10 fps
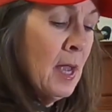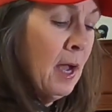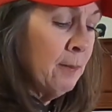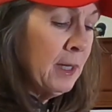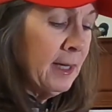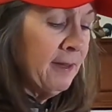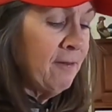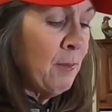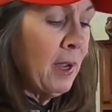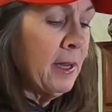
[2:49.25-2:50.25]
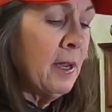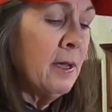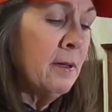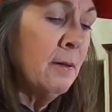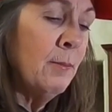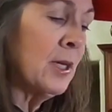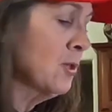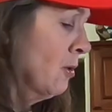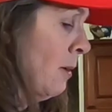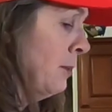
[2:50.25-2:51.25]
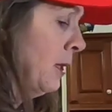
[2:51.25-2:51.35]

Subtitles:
I'm gonna lift my mixer up a